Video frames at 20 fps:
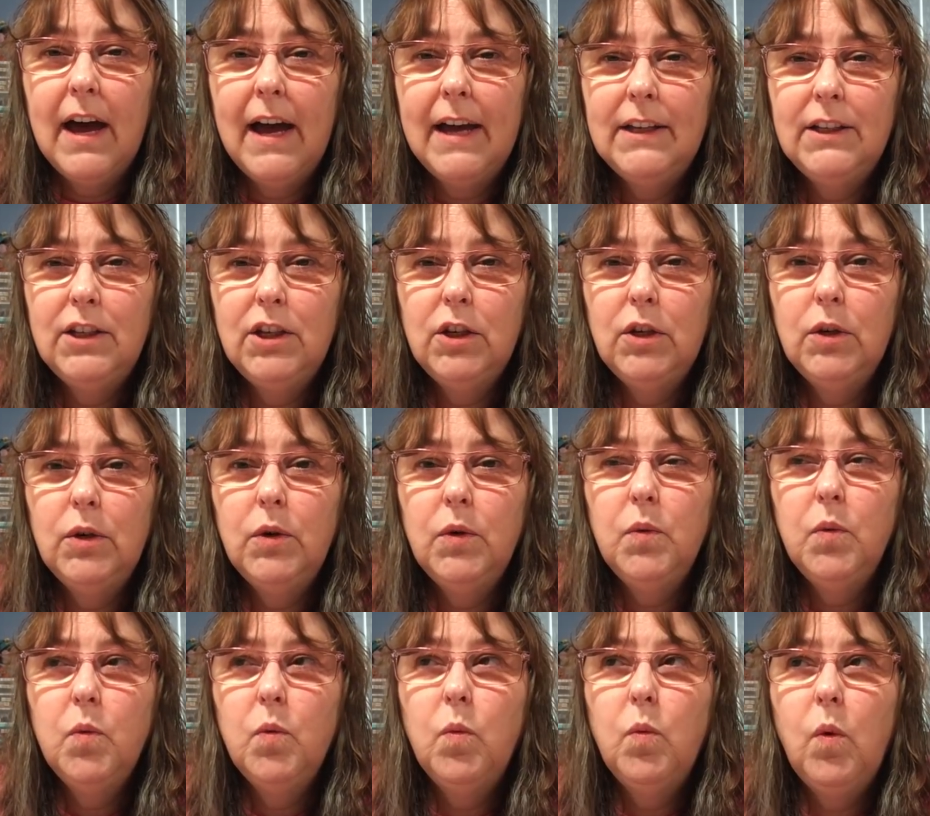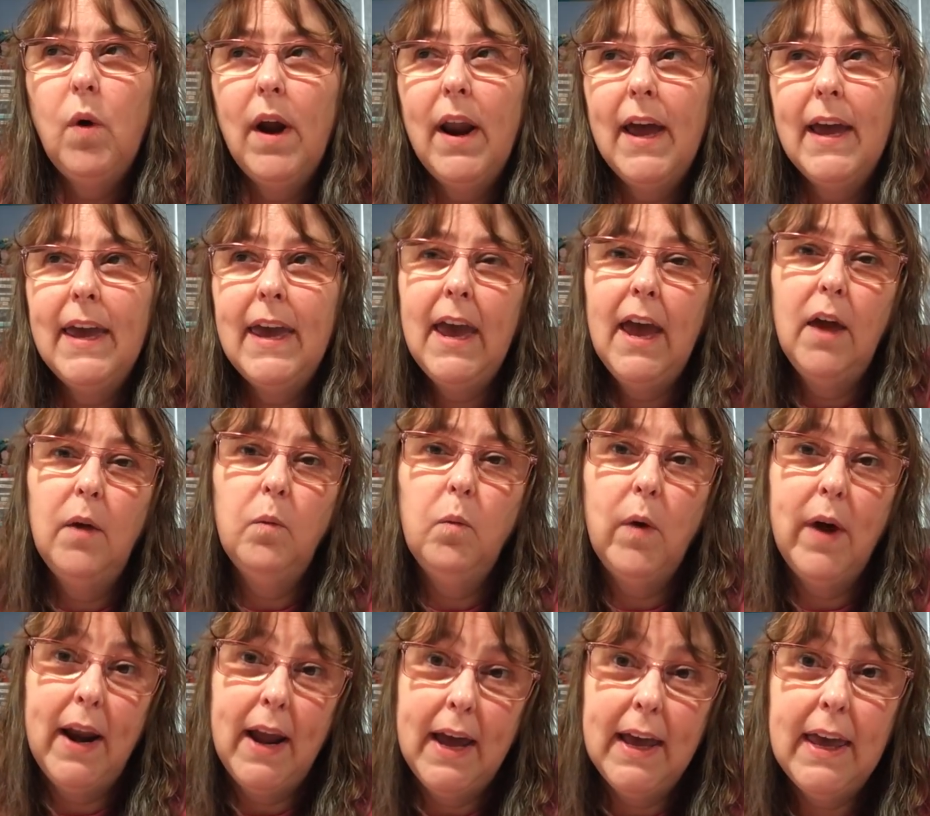I do what I can
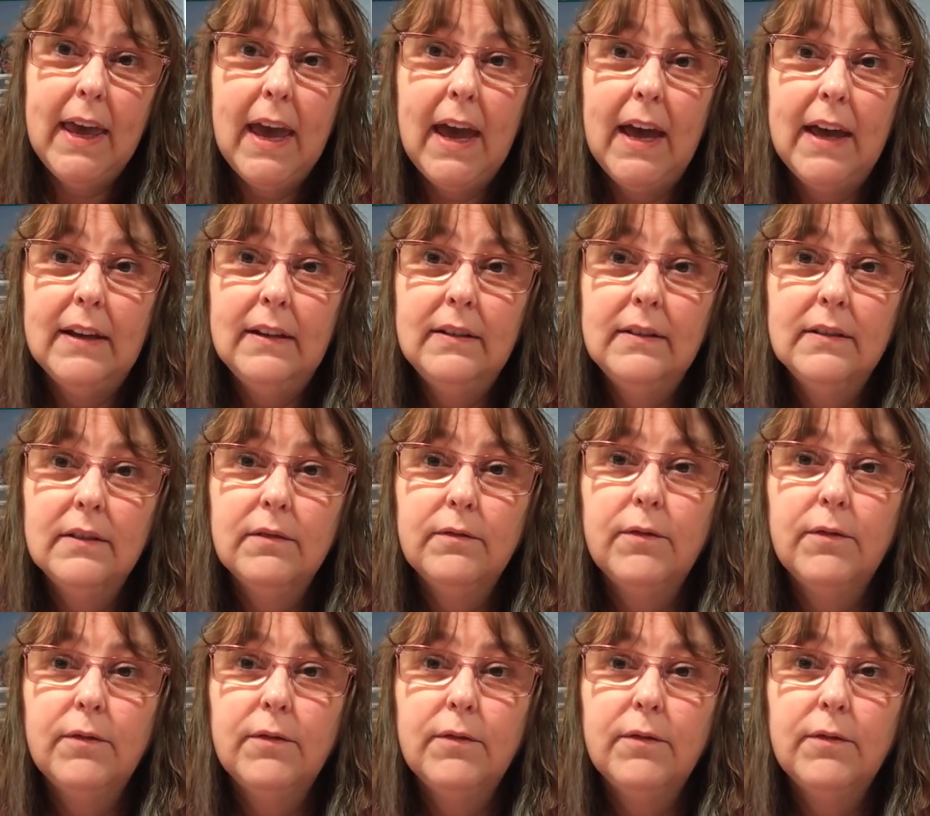when I can